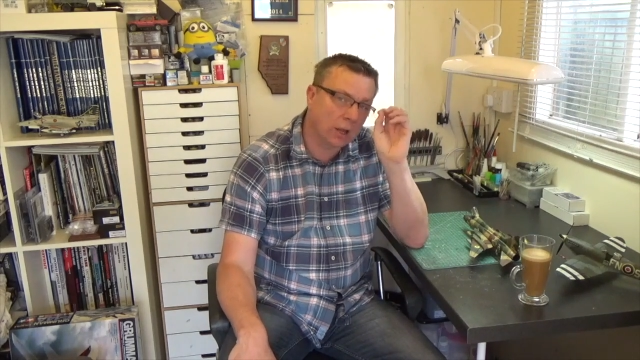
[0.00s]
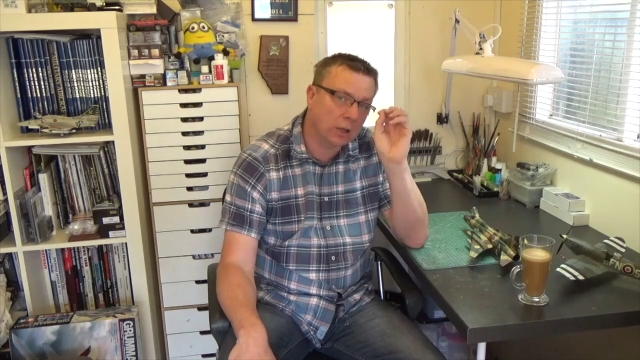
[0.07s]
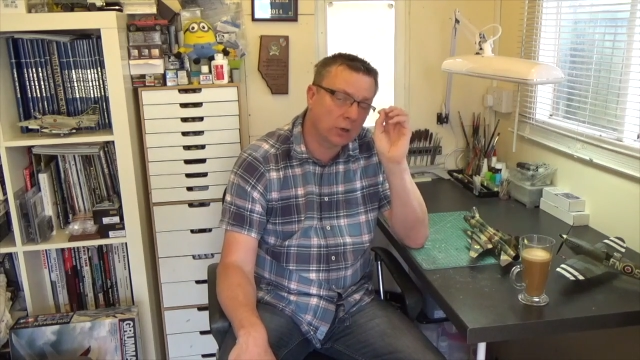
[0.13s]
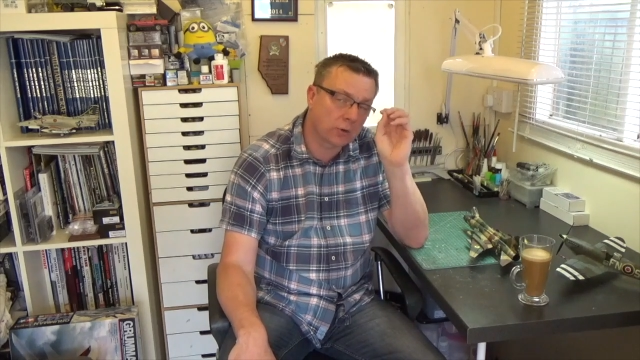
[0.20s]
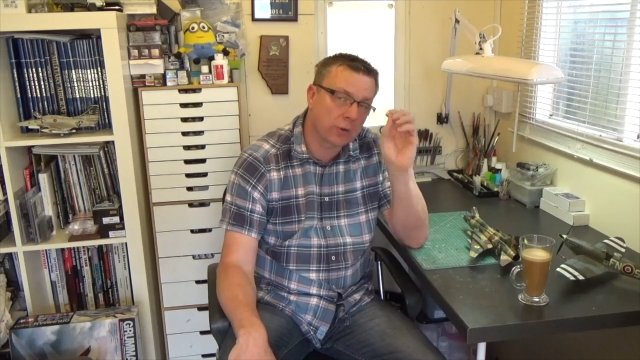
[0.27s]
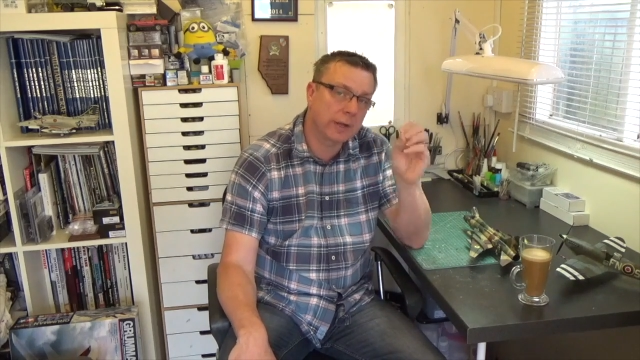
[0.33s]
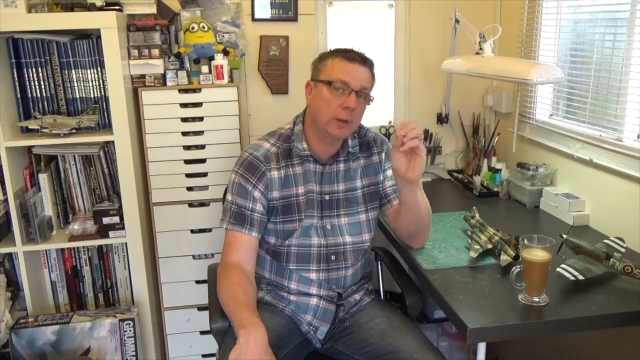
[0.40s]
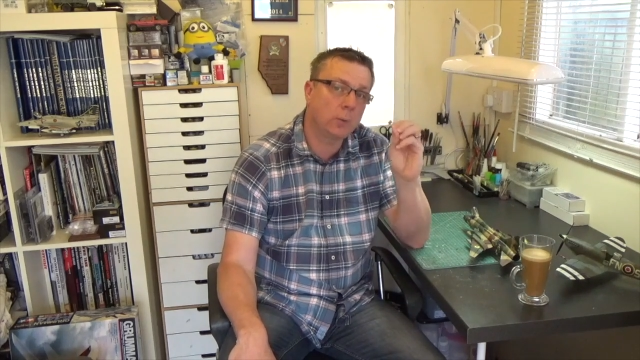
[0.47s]

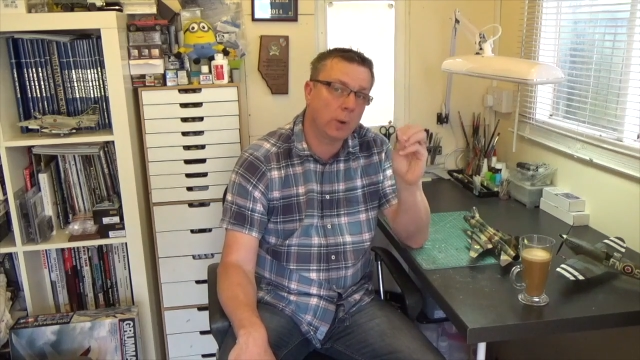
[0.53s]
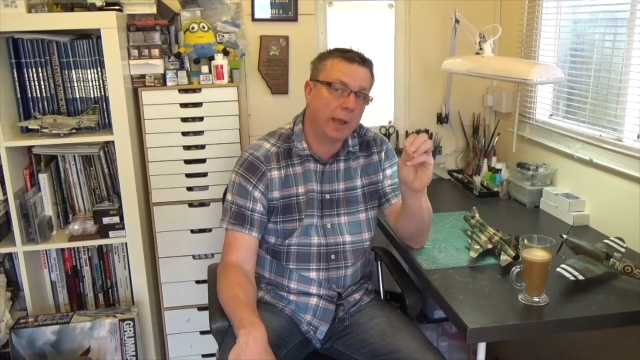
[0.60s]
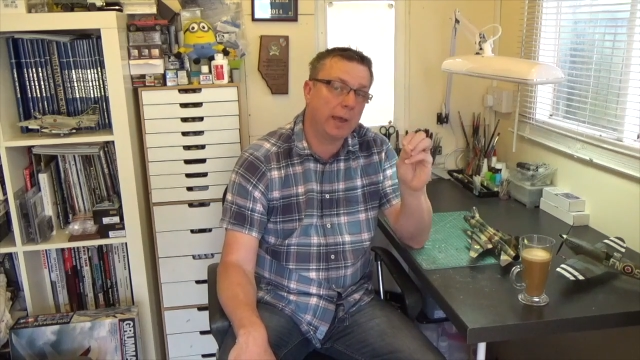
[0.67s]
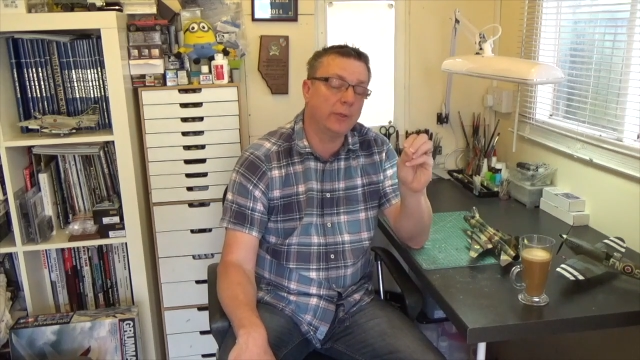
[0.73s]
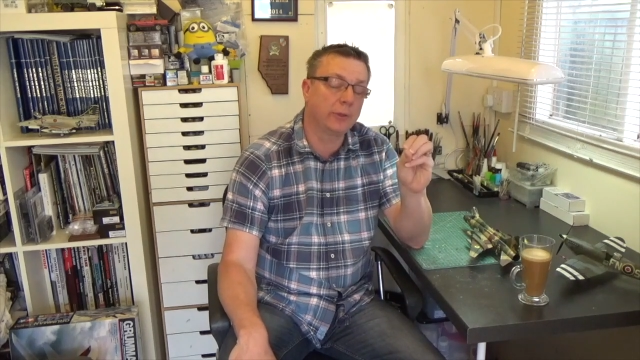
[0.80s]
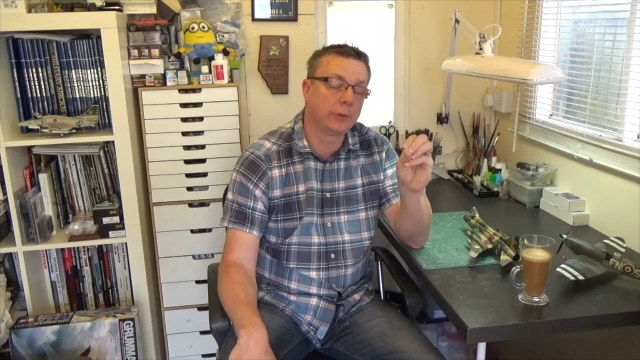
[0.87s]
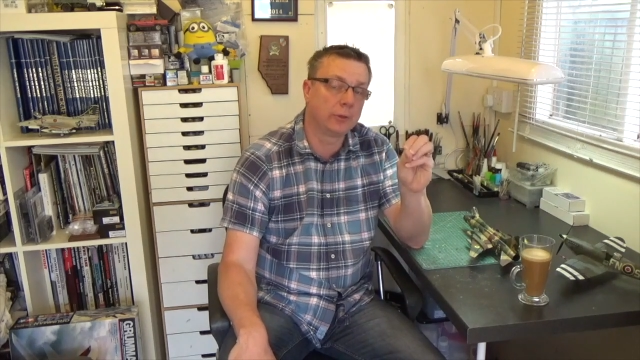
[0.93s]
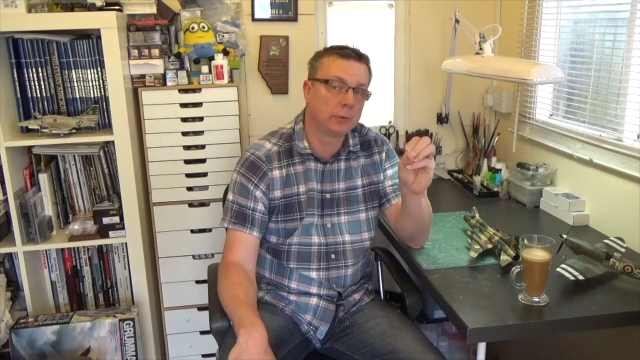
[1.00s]
agree
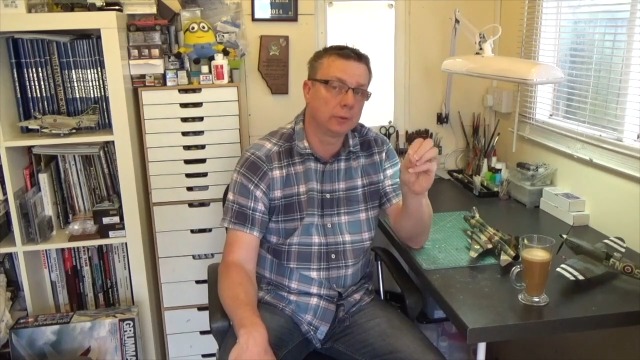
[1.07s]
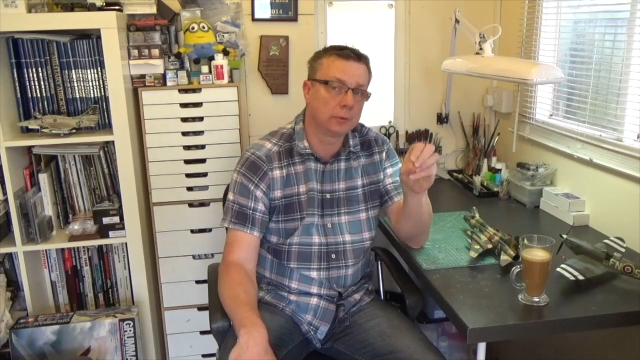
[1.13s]
with.